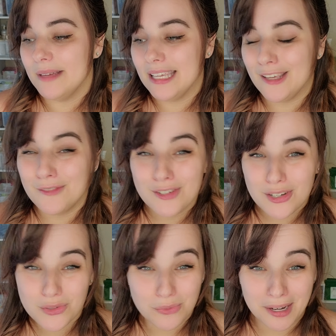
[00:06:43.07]
even
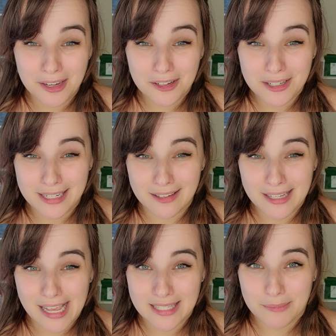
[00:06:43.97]
just regular daily
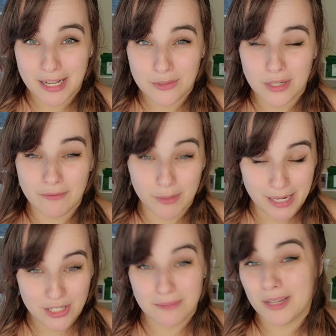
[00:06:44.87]
aches and pains due to inflammation,